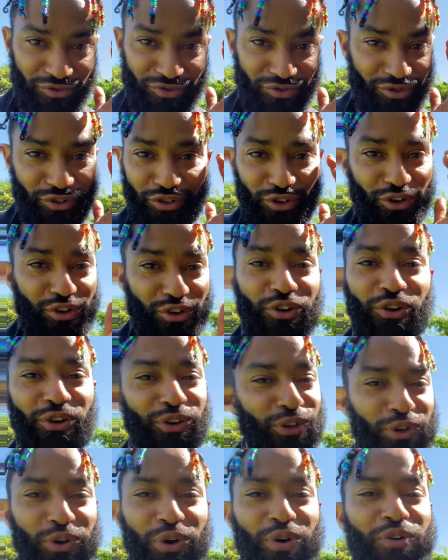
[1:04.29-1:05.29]
you're
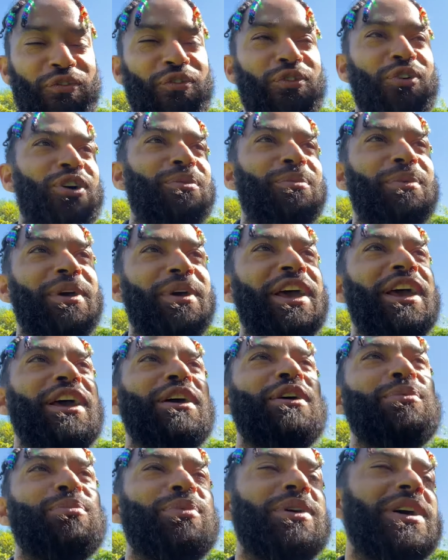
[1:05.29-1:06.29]
going through them for,
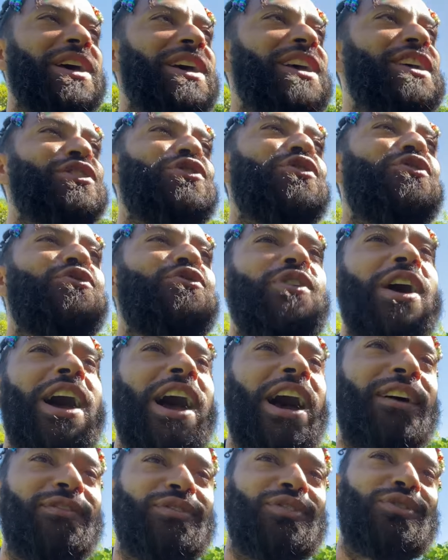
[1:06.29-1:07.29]
man. But you don't
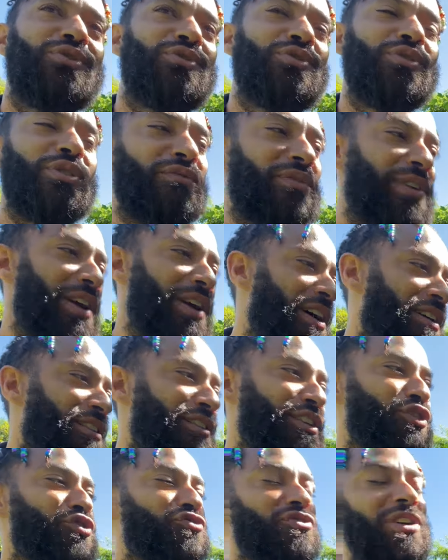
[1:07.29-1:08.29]
have to go around
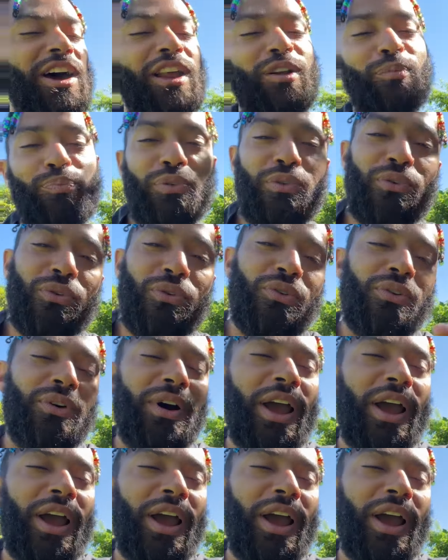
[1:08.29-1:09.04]
and try to pull